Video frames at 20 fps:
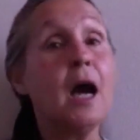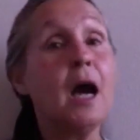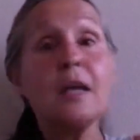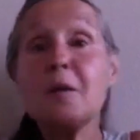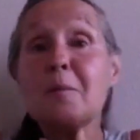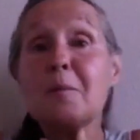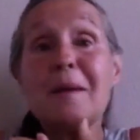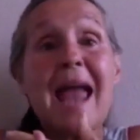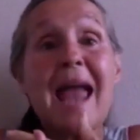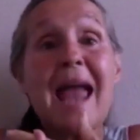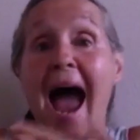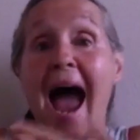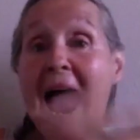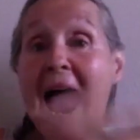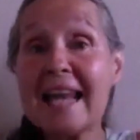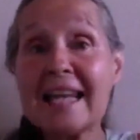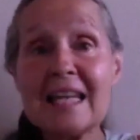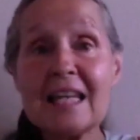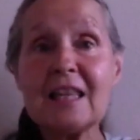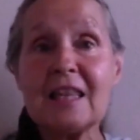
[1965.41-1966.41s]
It could be
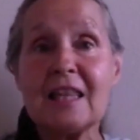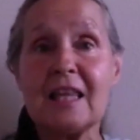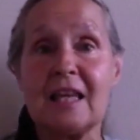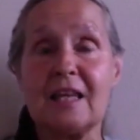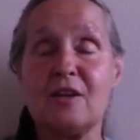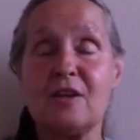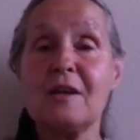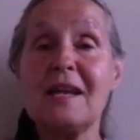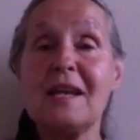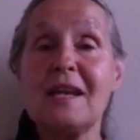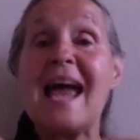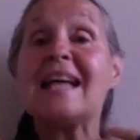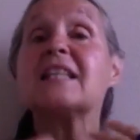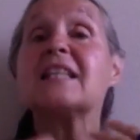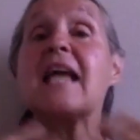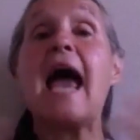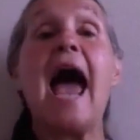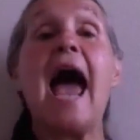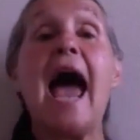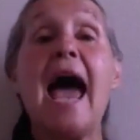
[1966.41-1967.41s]
anything. You can
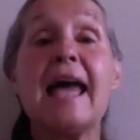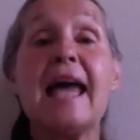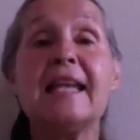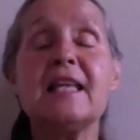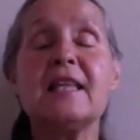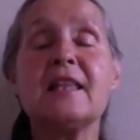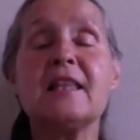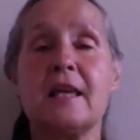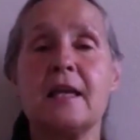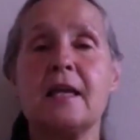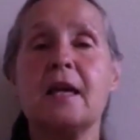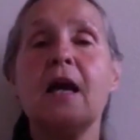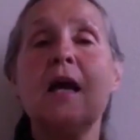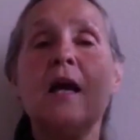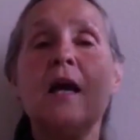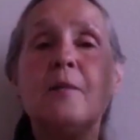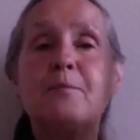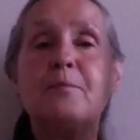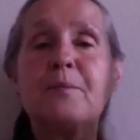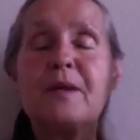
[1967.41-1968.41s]
ask anything,
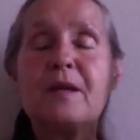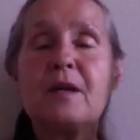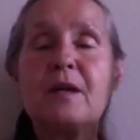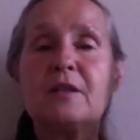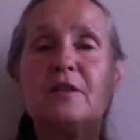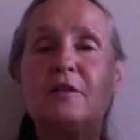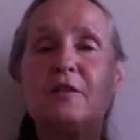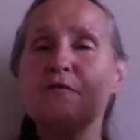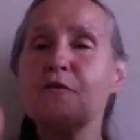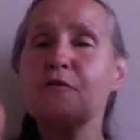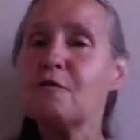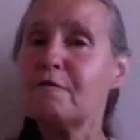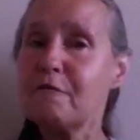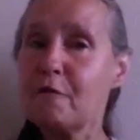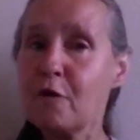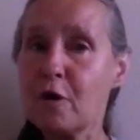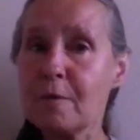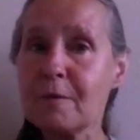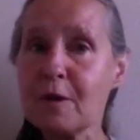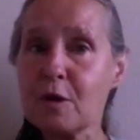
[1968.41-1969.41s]
because if you
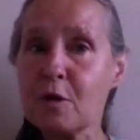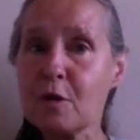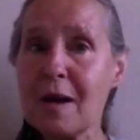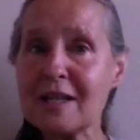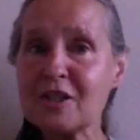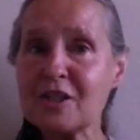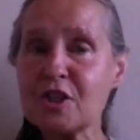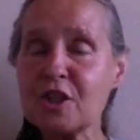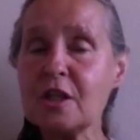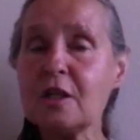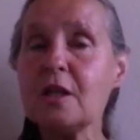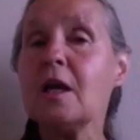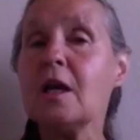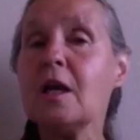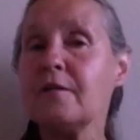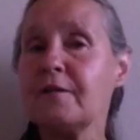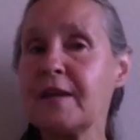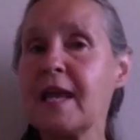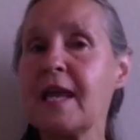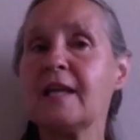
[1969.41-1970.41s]
form the question,
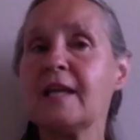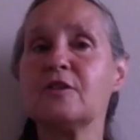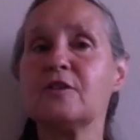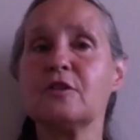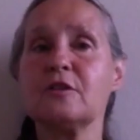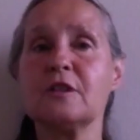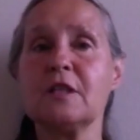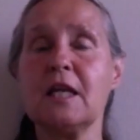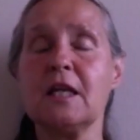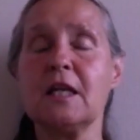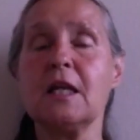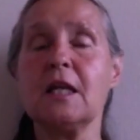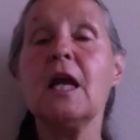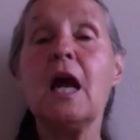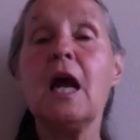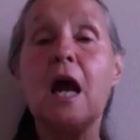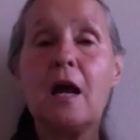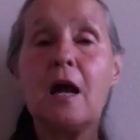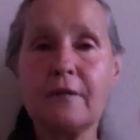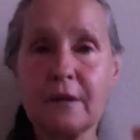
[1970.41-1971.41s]
the answer's in it,
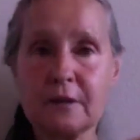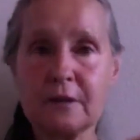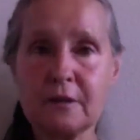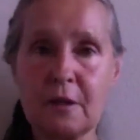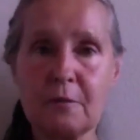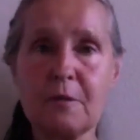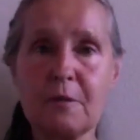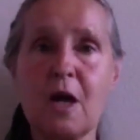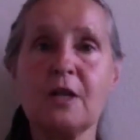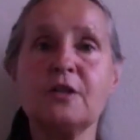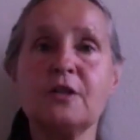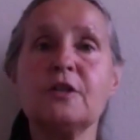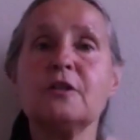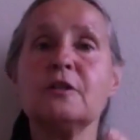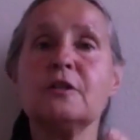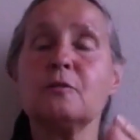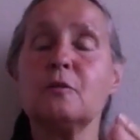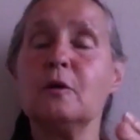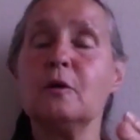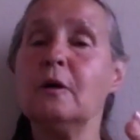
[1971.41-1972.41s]
and the
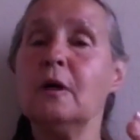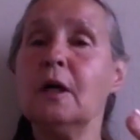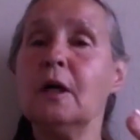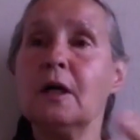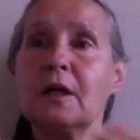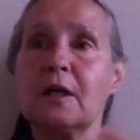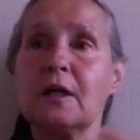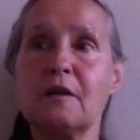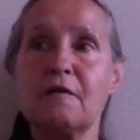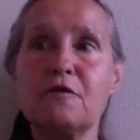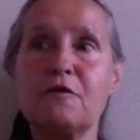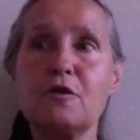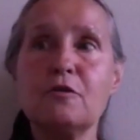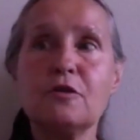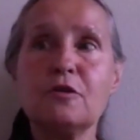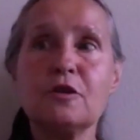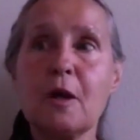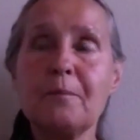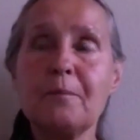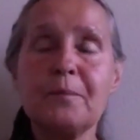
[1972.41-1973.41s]
subconscious will give you
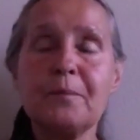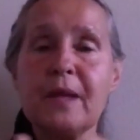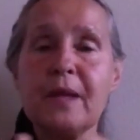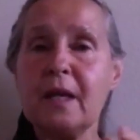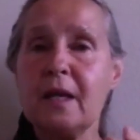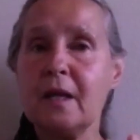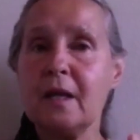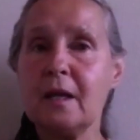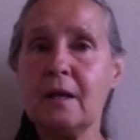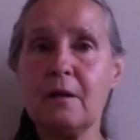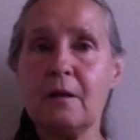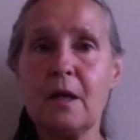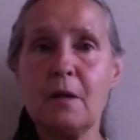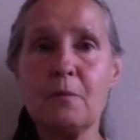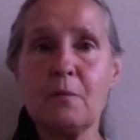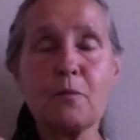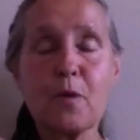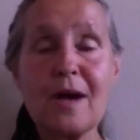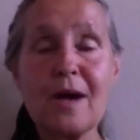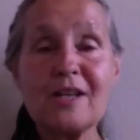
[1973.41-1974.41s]
some
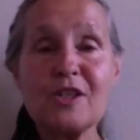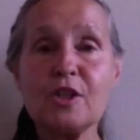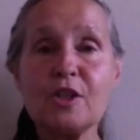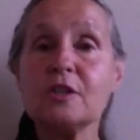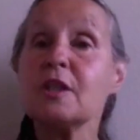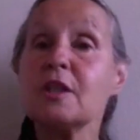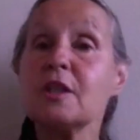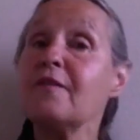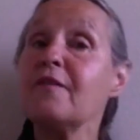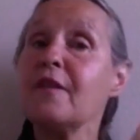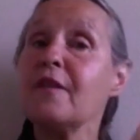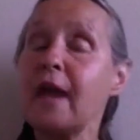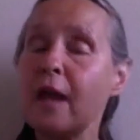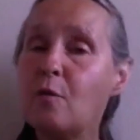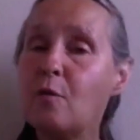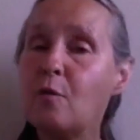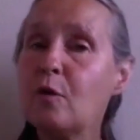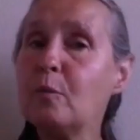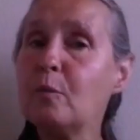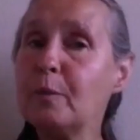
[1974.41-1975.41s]
impressions, and they
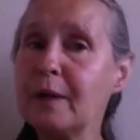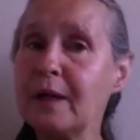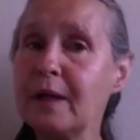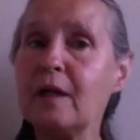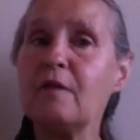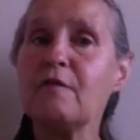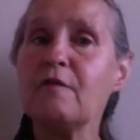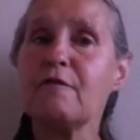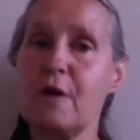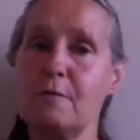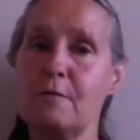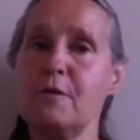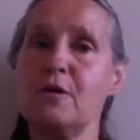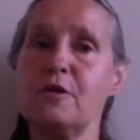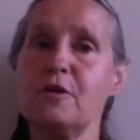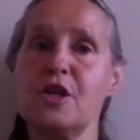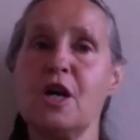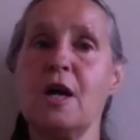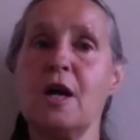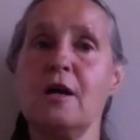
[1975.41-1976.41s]
will be from
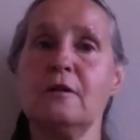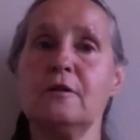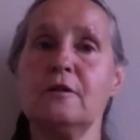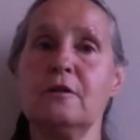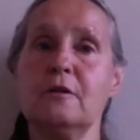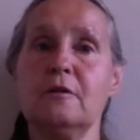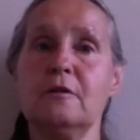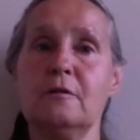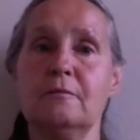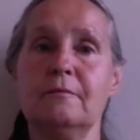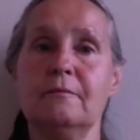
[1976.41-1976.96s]
your childhood.